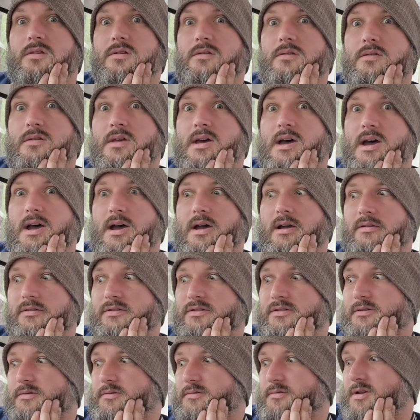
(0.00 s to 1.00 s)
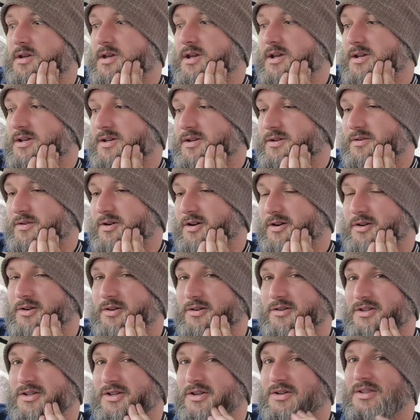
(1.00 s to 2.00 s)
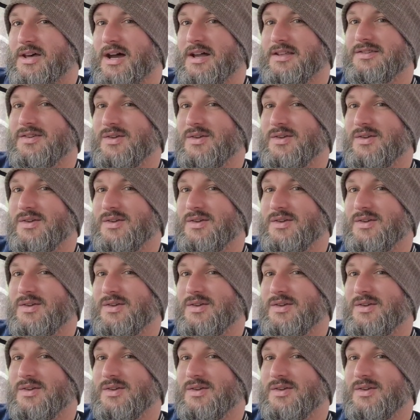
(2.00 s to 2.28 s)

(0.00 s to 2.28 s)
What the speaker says: that. I couldn't do that